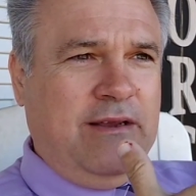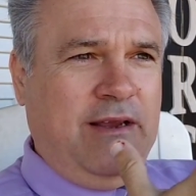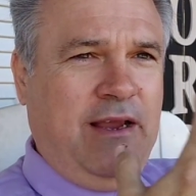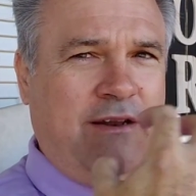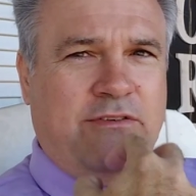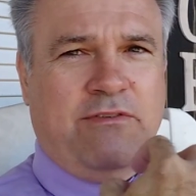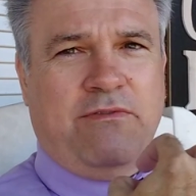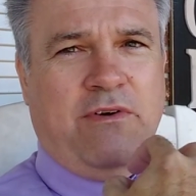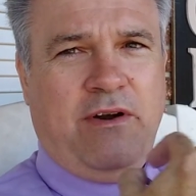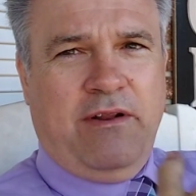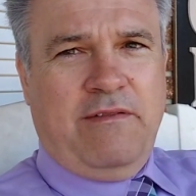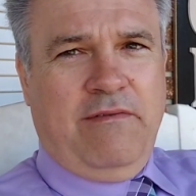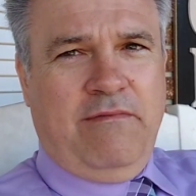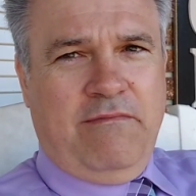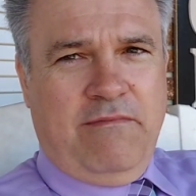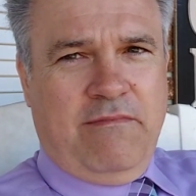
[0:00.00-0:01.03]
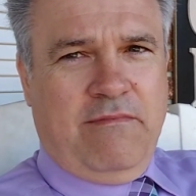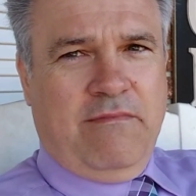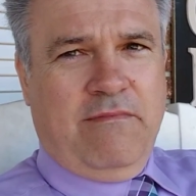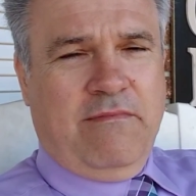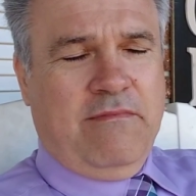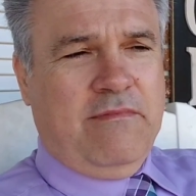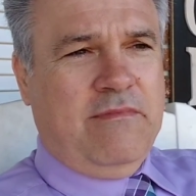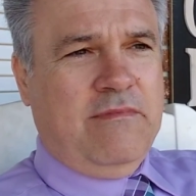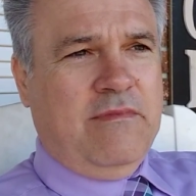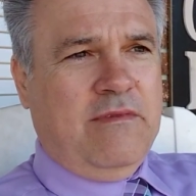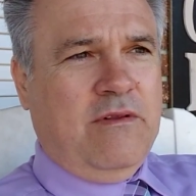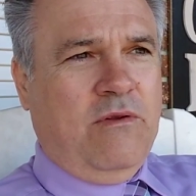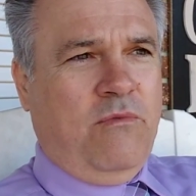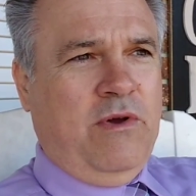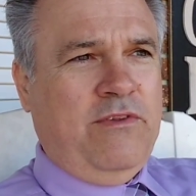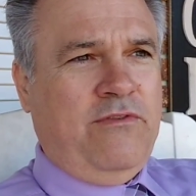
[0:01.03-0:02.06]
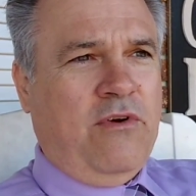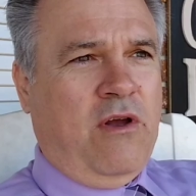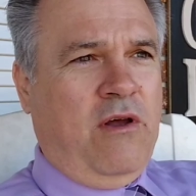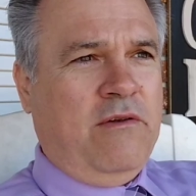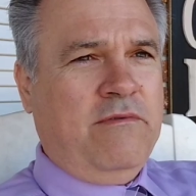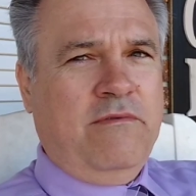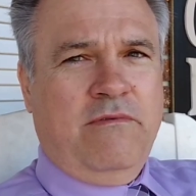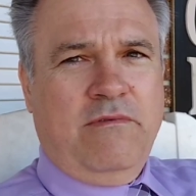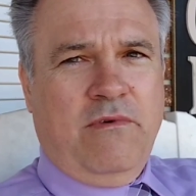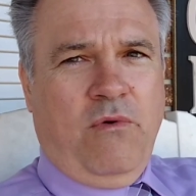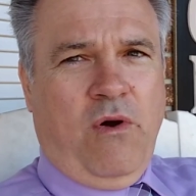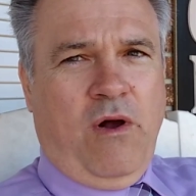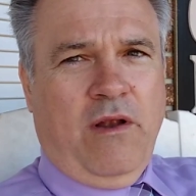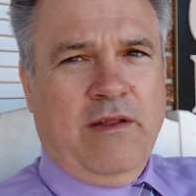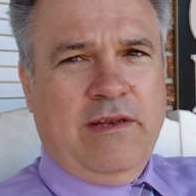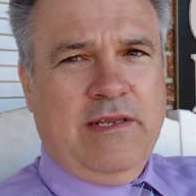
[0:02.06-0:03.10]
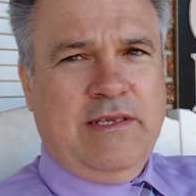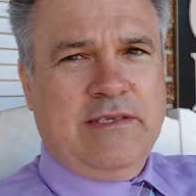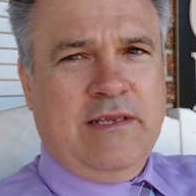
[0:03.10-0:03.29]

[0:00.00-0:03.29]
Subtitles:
introverted, withdrawn qualities.